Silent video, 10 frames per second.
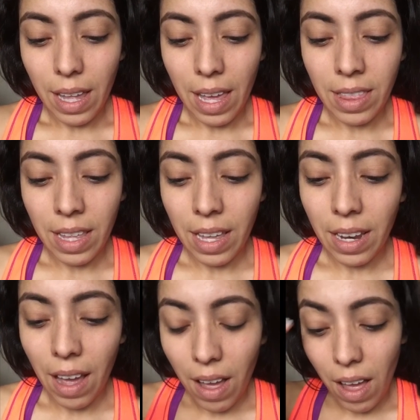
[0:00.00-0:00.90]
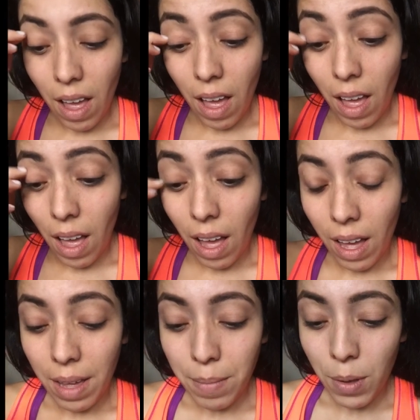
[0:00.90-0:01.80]
And then
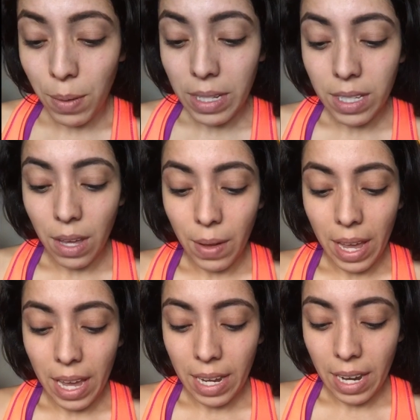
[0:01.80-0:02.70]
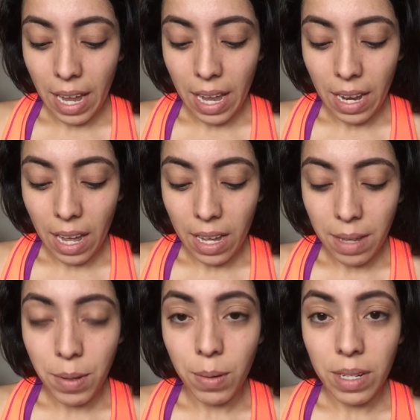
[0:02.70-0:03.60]
I am going to go ahead and I
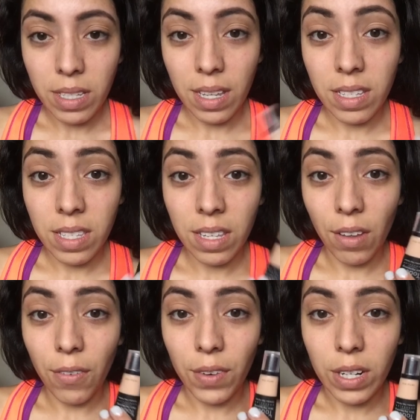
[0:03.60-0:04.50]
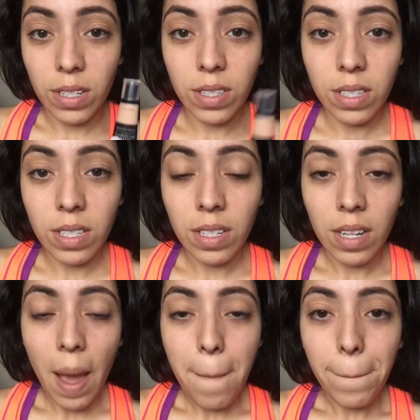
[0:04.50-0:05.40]
am going to conceal first.
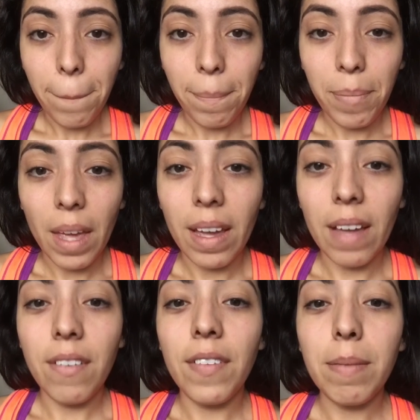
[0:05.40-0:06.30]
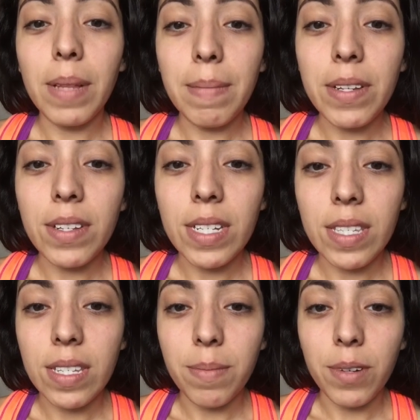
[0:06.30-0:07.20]
I have a few blemishes
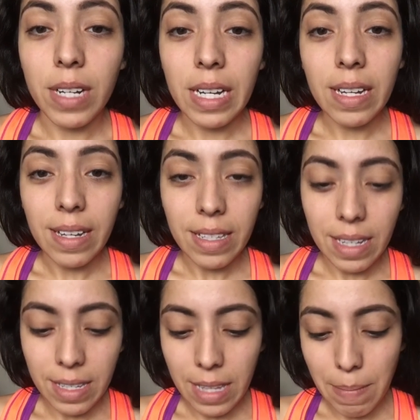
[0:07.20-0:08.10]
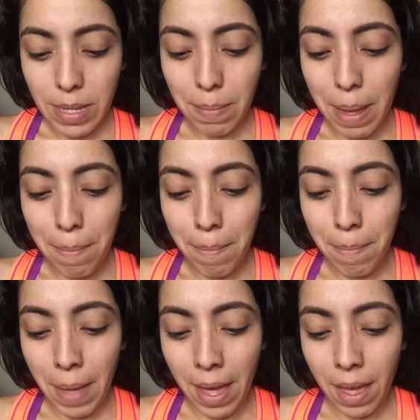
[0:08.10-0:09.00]
this morning because I slept on my
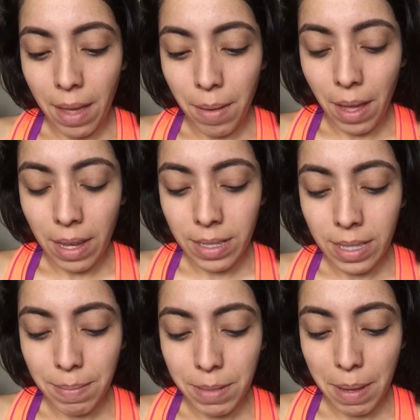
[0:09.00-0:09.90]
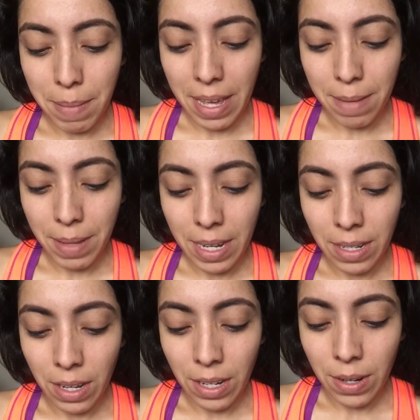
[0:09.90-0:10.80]
makeup. I slept on my makeup like a
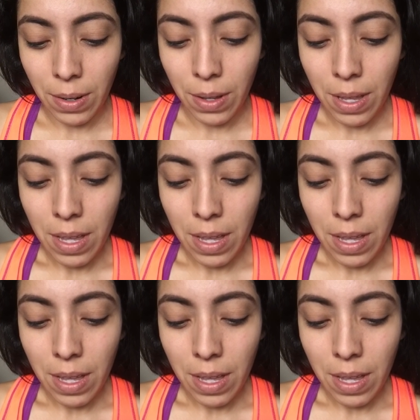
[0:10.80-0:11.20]
naughty girl.